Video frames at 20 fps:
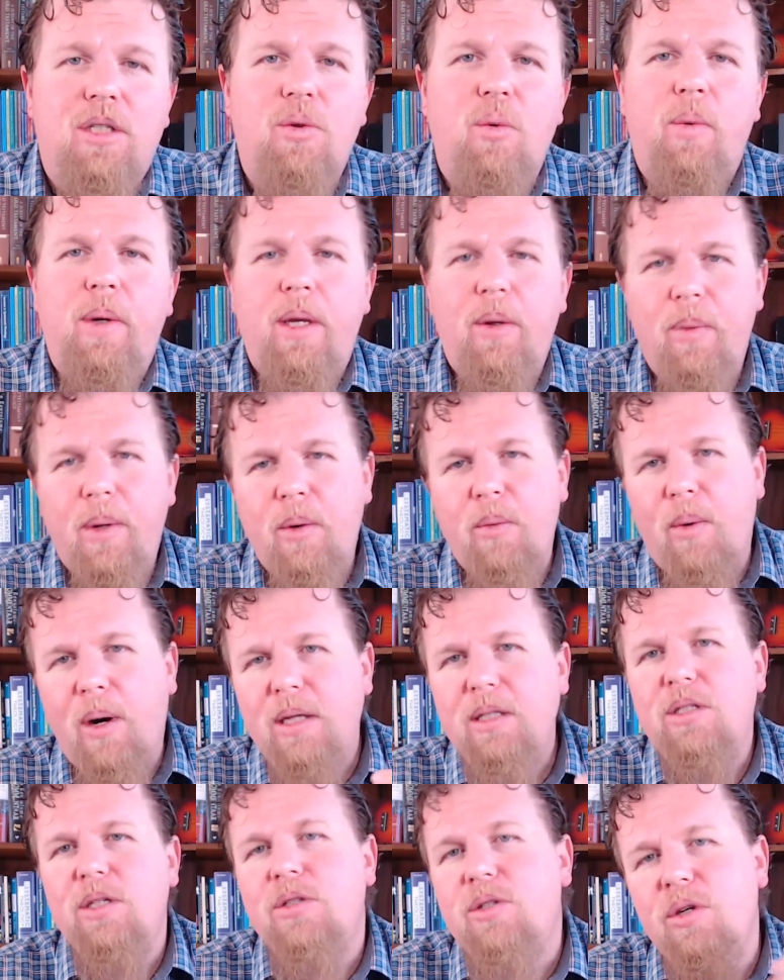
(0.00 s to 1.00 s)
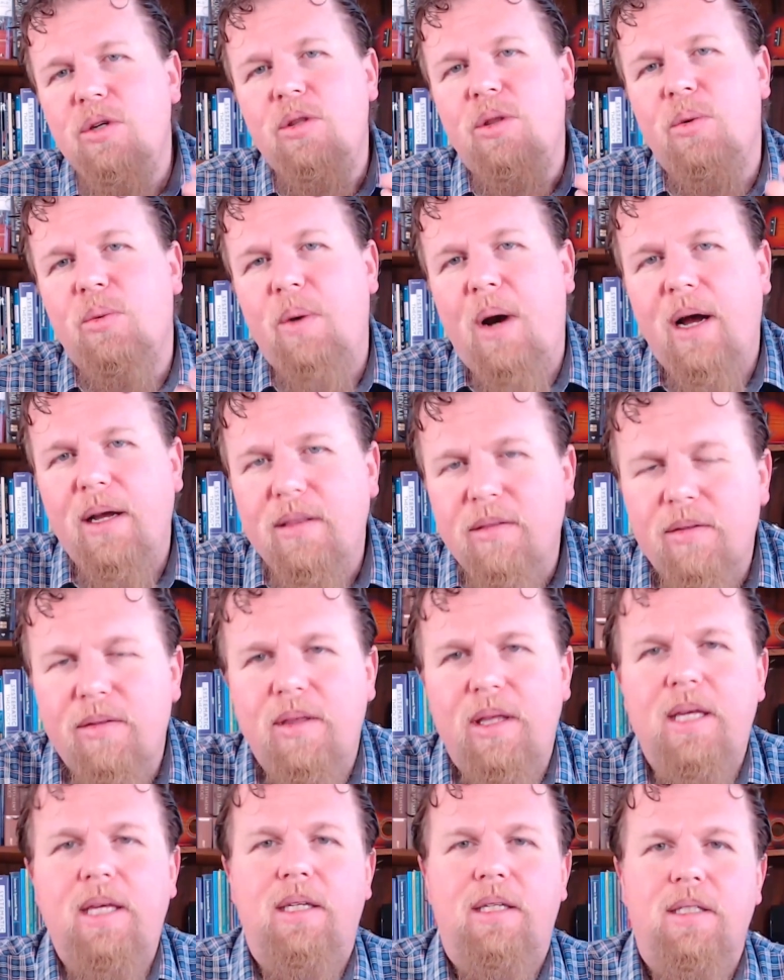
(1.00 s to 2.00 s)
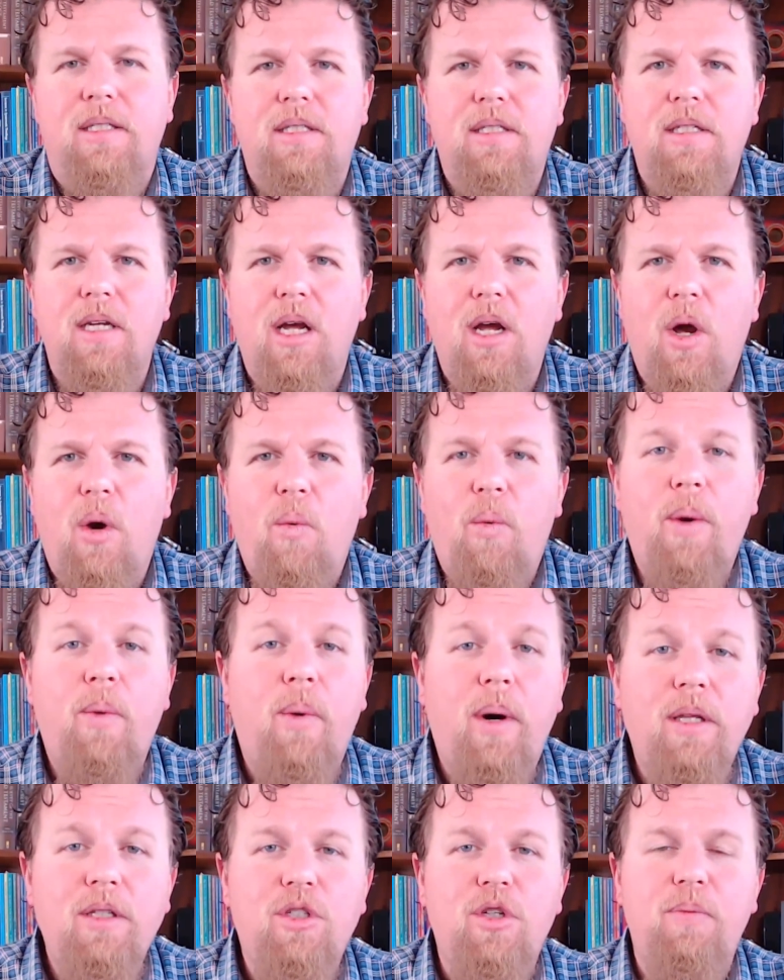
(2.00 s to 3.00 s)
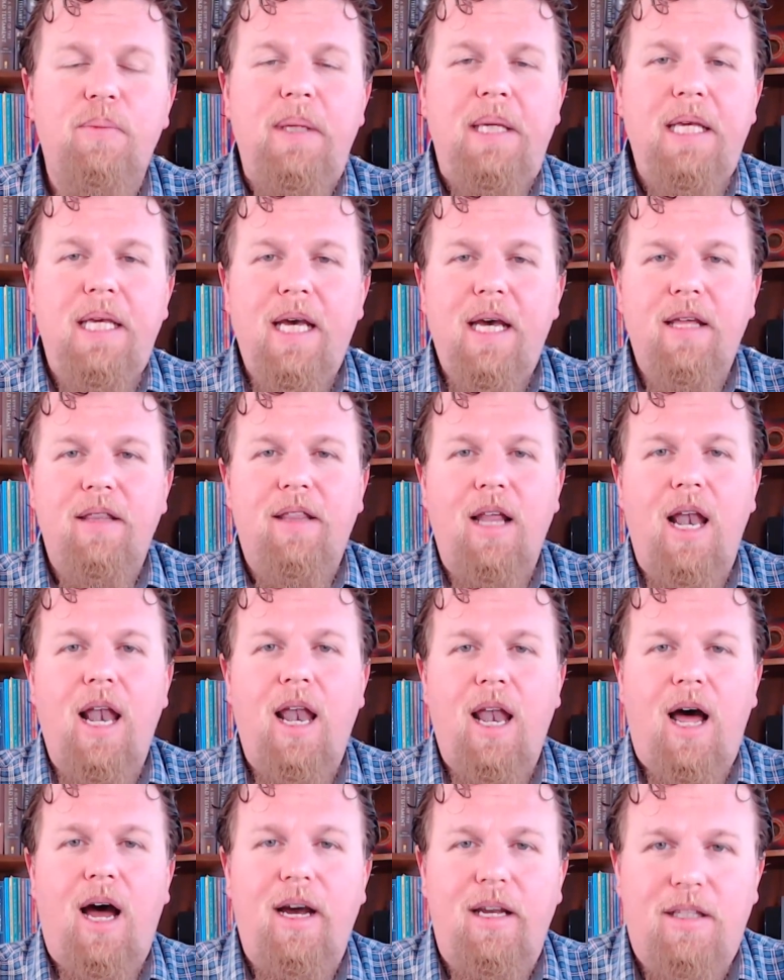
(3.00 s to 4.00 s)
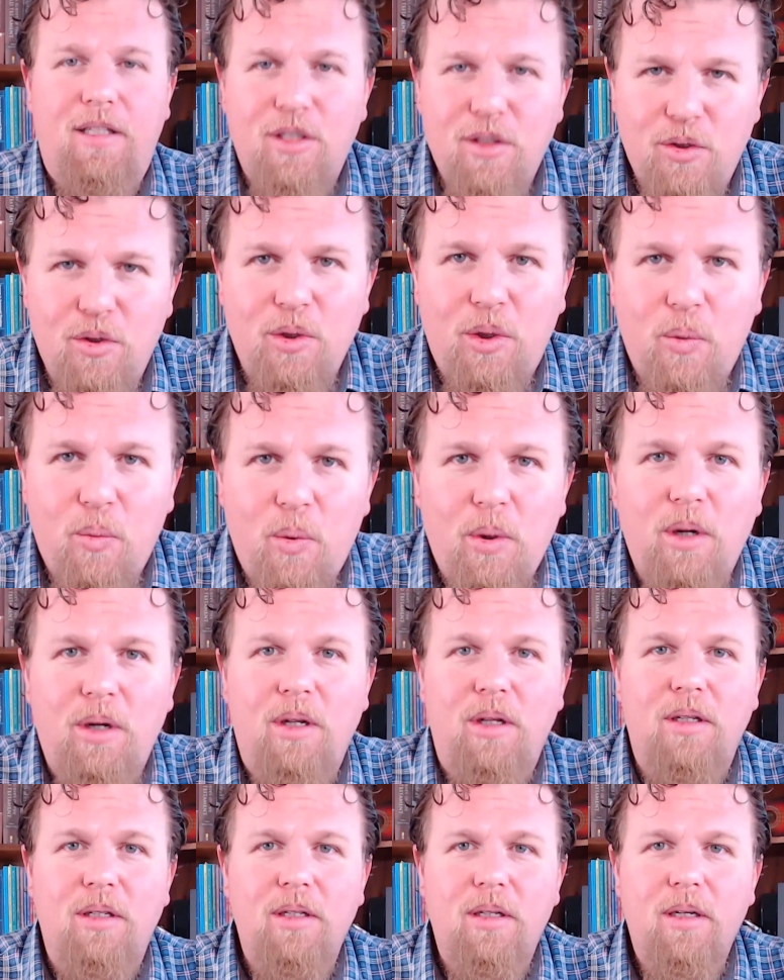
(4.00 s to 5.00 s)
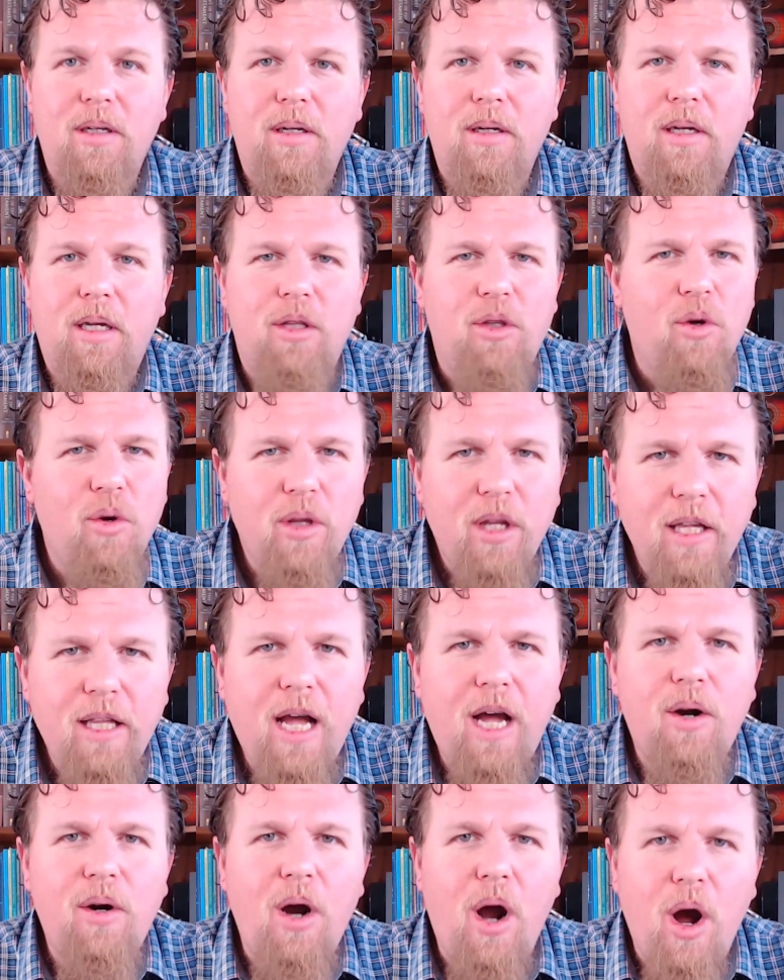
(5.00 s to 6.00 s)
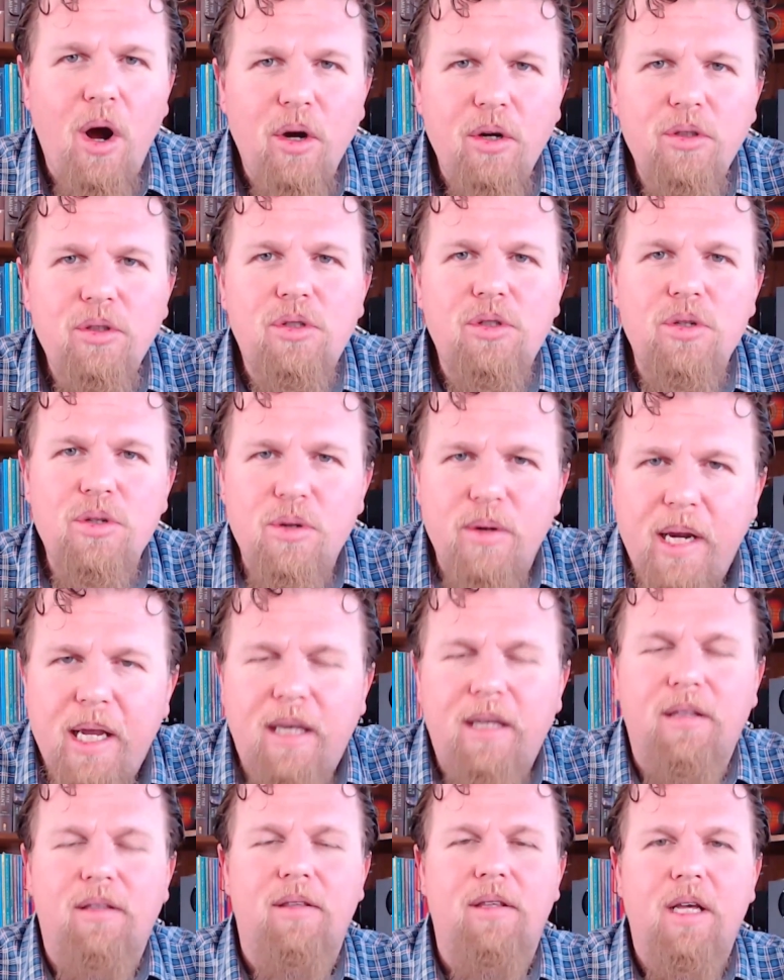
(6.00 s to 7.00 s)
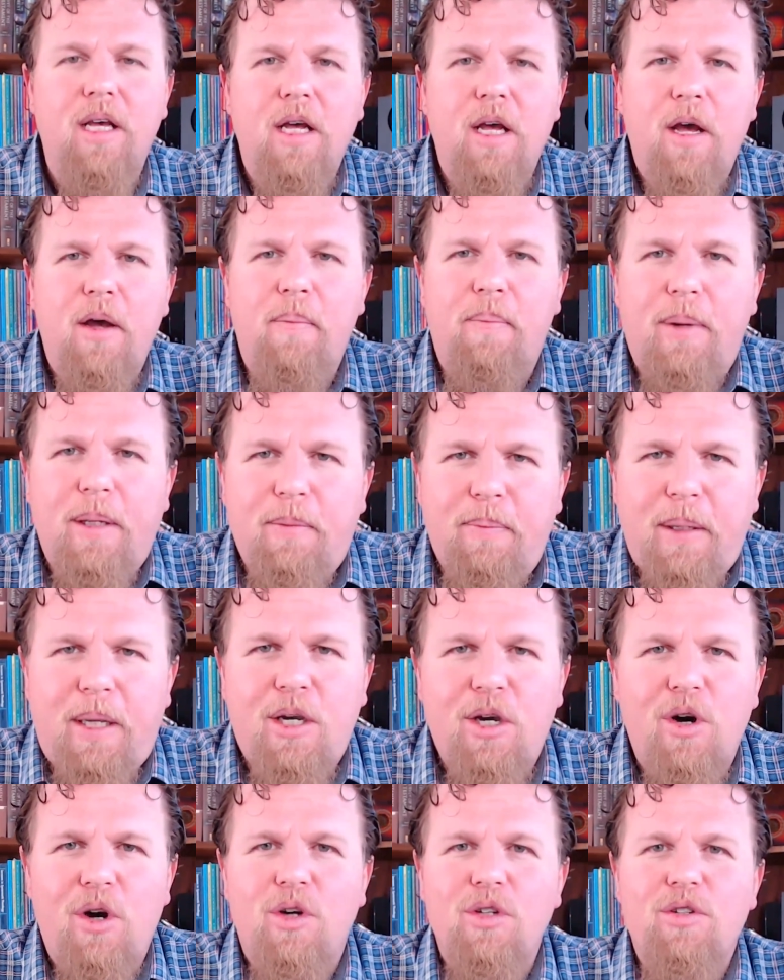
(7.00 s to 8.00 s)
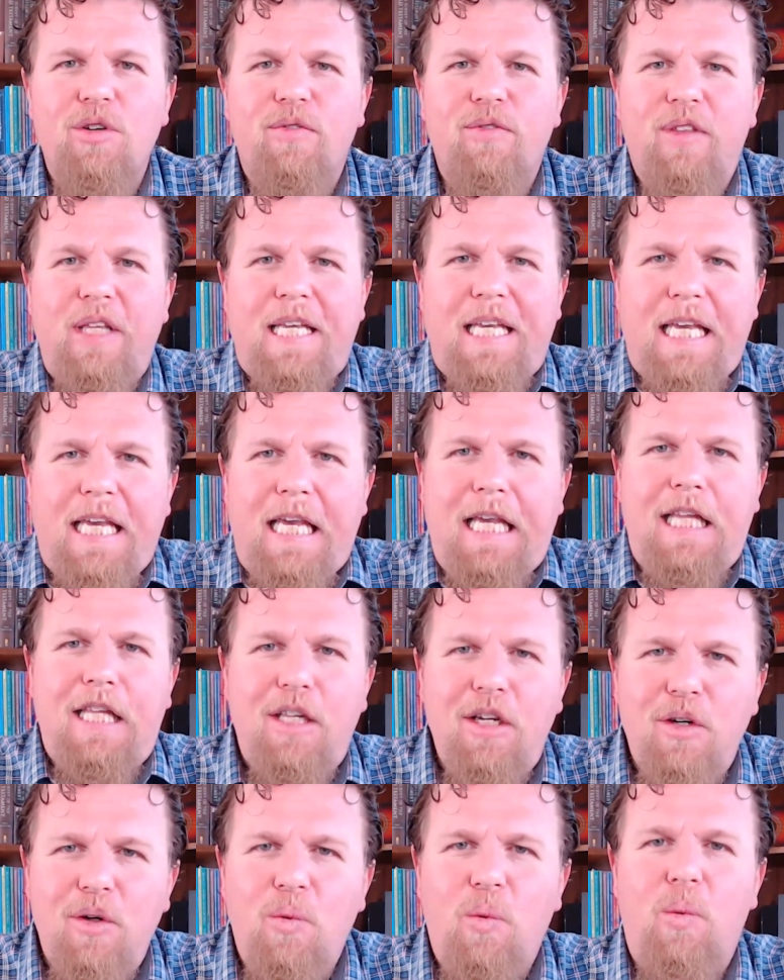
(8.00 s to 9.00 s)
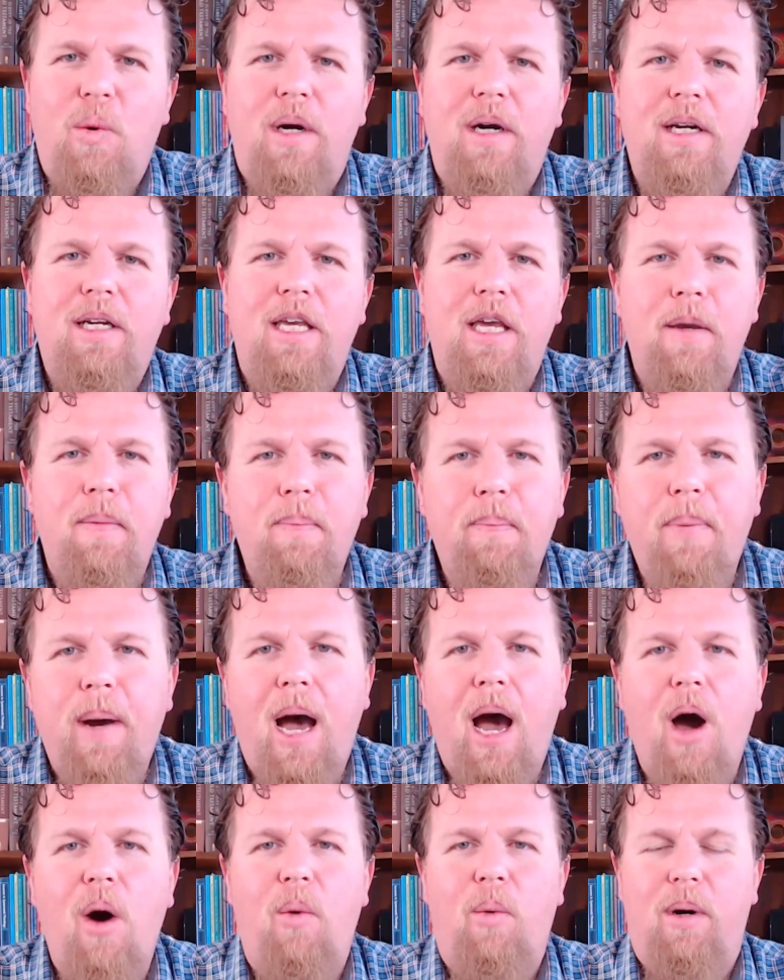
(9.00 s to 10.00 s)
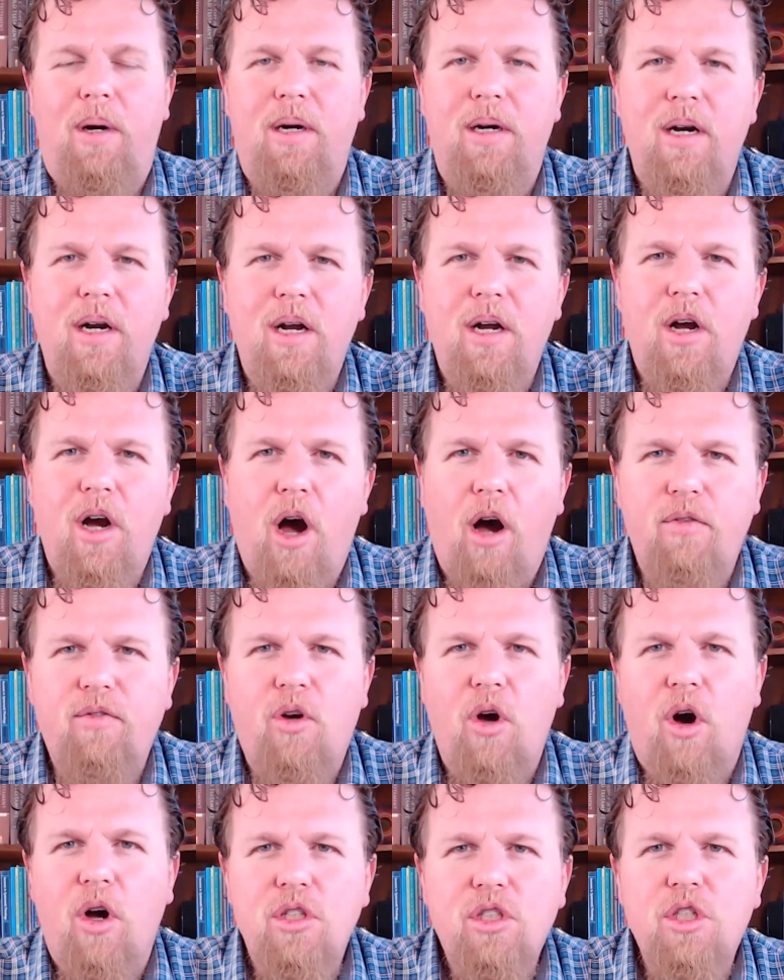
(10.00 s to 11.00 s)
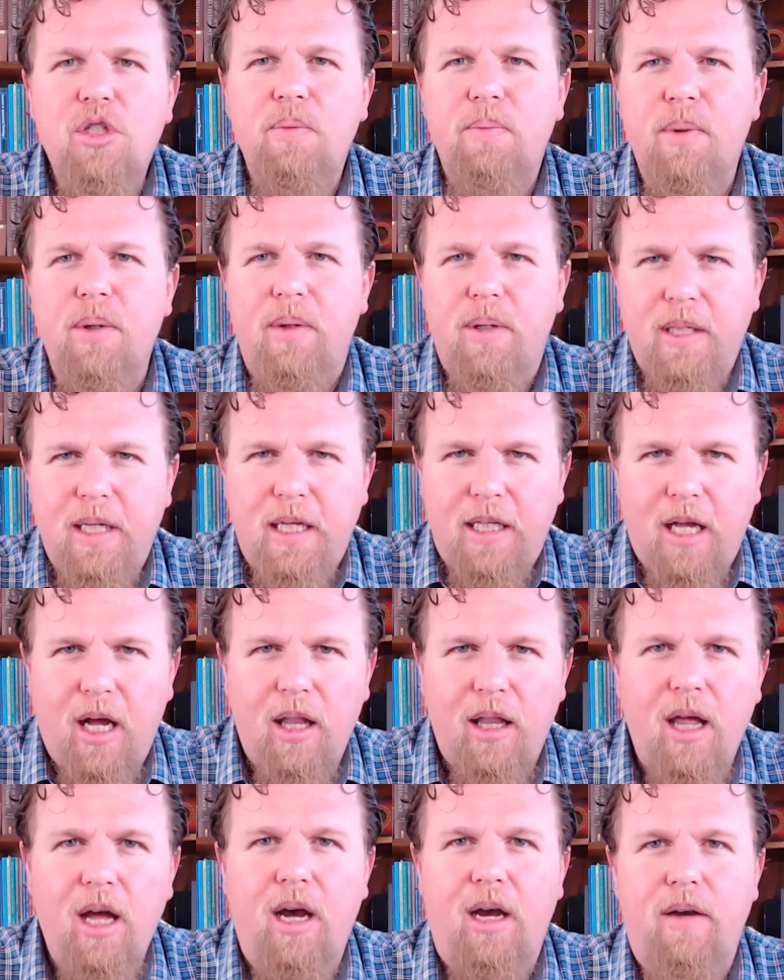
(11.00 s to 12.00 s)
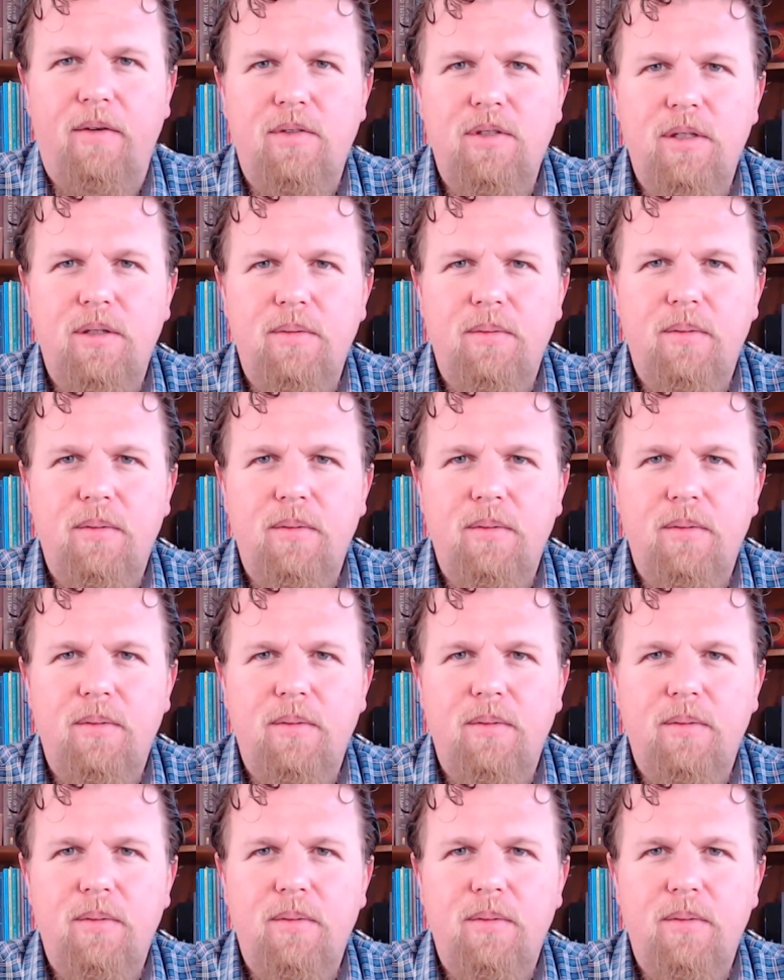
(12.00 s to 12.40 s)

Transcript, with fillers: We, we want to do the right things. We want to be the light to the world, not in our own strength, but because of the inner working power of God's Spirit in our lives.